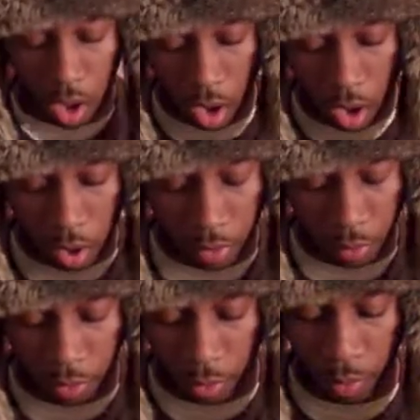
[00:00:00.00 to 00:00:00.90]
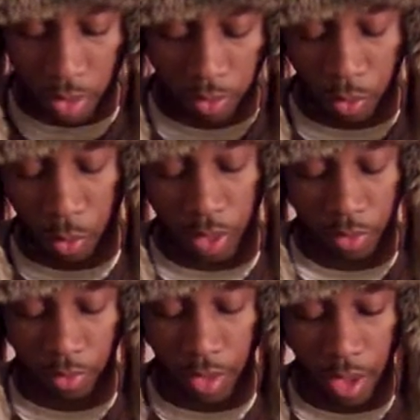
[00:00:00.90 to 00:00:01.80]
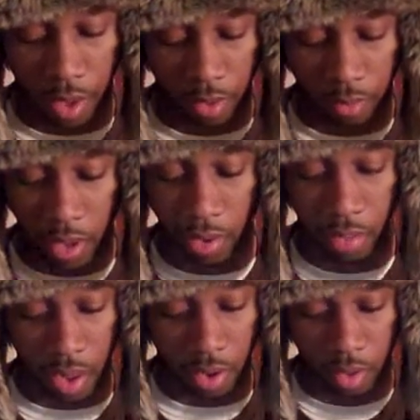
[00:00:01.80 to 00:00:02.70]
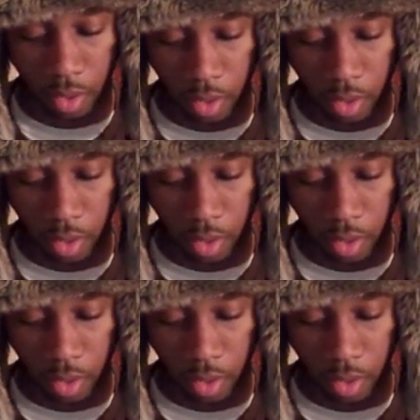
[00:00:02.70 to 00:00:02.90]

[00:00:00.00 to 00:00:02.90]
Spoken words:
Let me see what other questions he had. He had a lot.